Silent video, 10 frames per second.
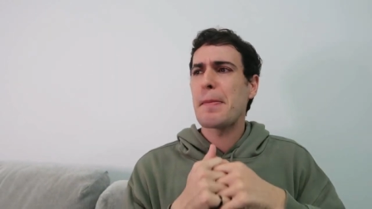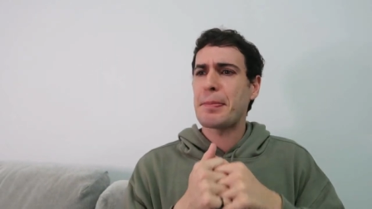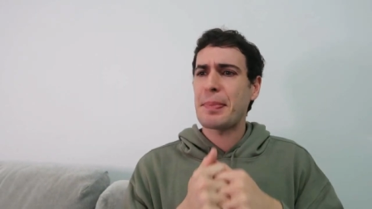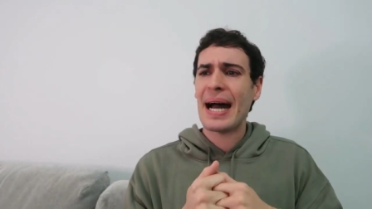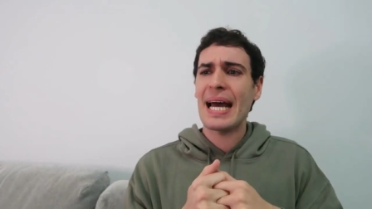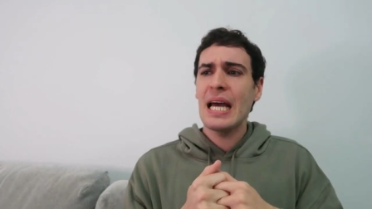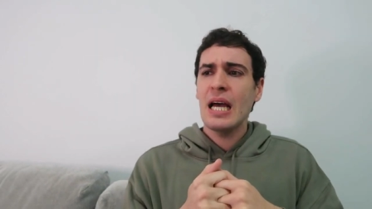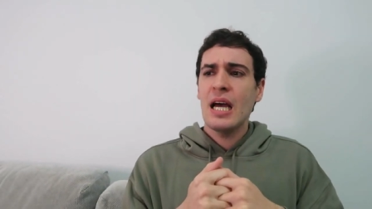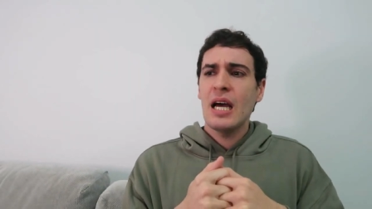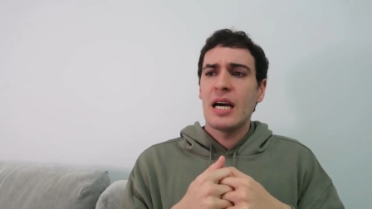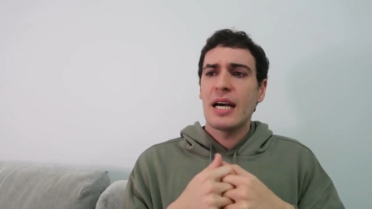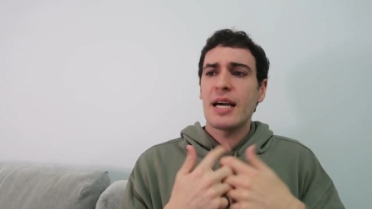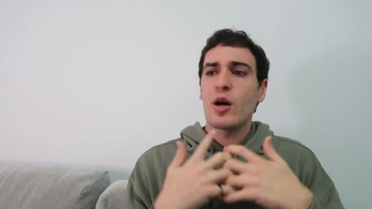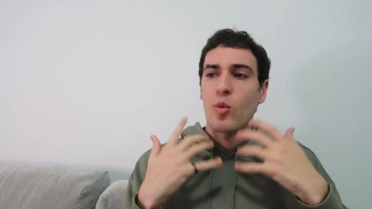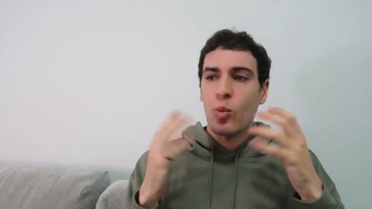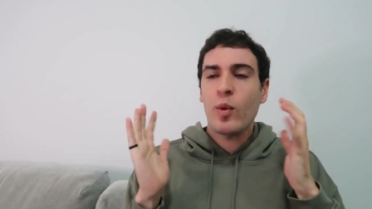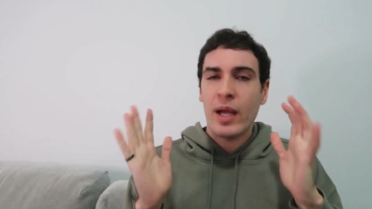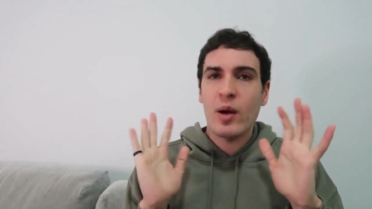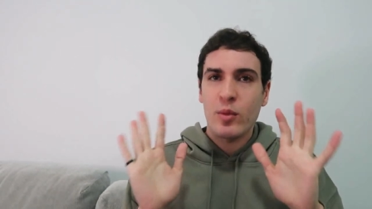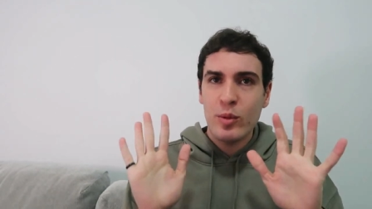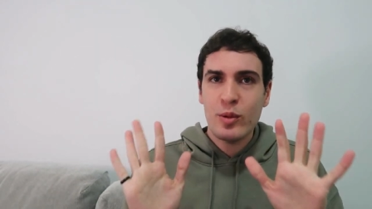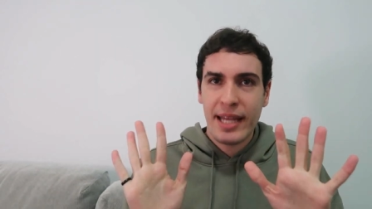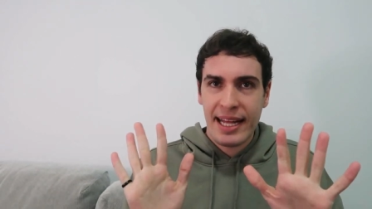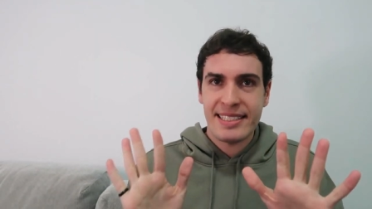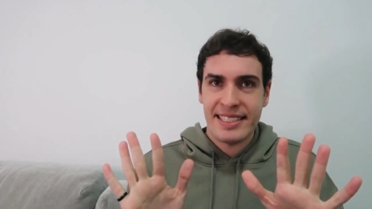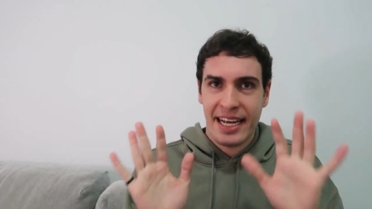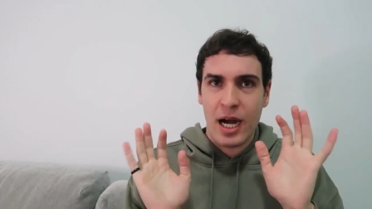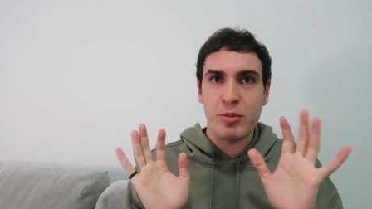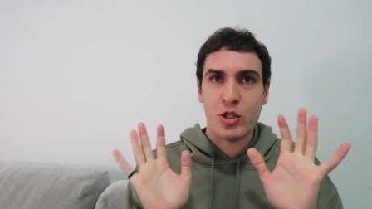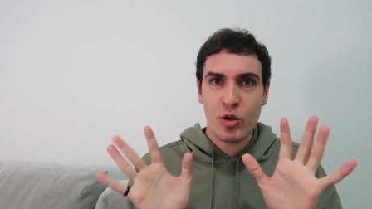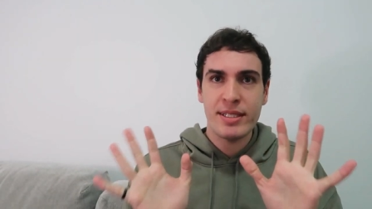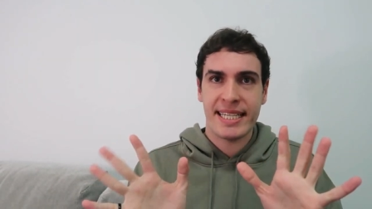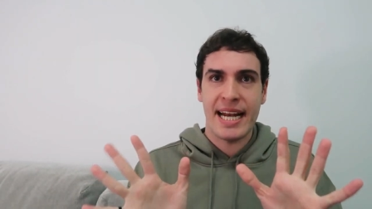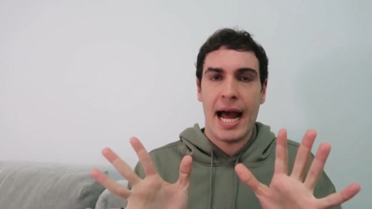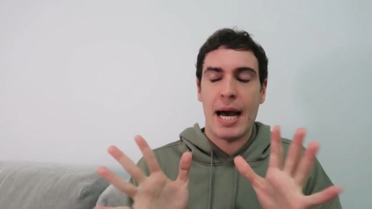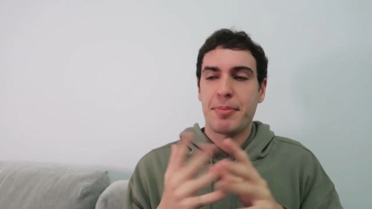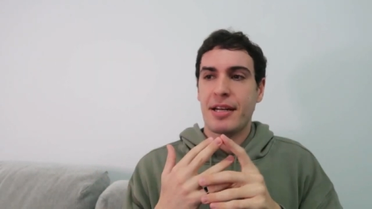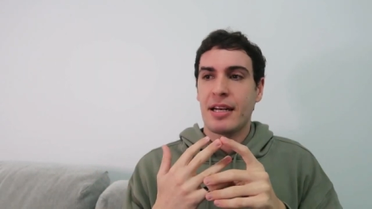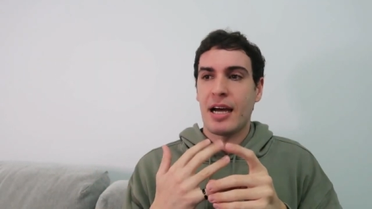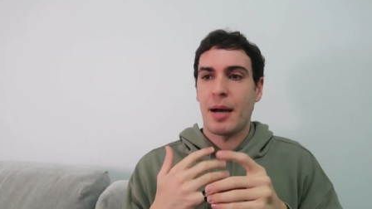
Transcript: But we, will get to that. I'm sure it's going to happen.